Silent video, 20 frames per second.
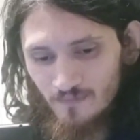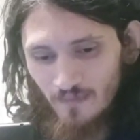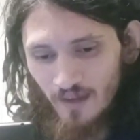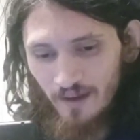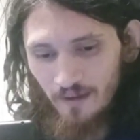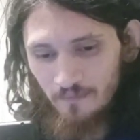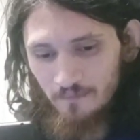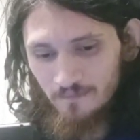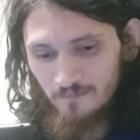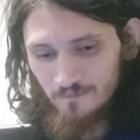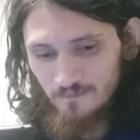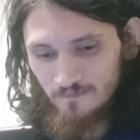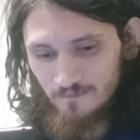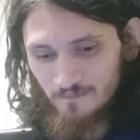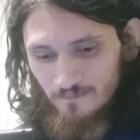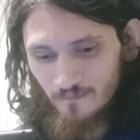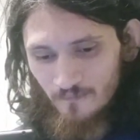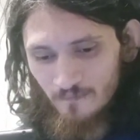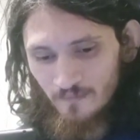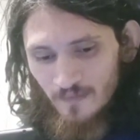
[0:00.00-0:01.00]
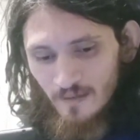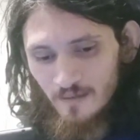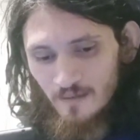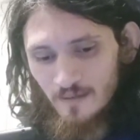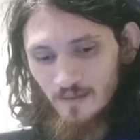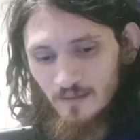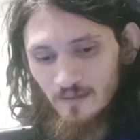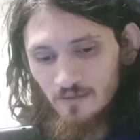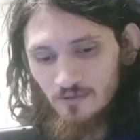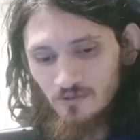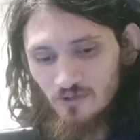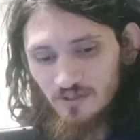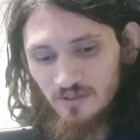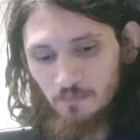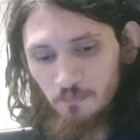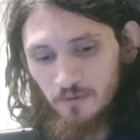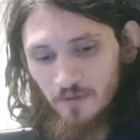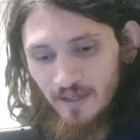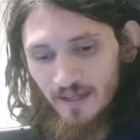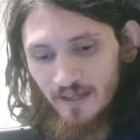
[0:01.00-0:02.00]
yeah.
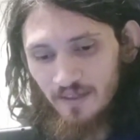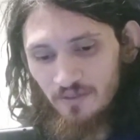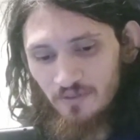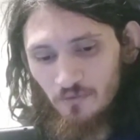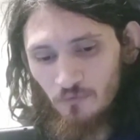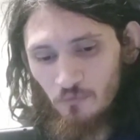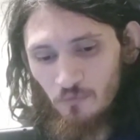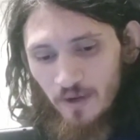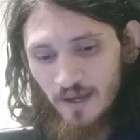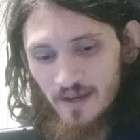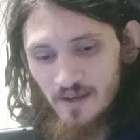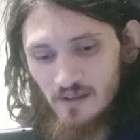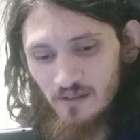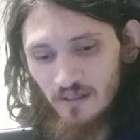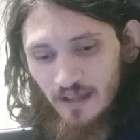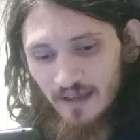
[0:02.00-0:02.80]
Just play the way you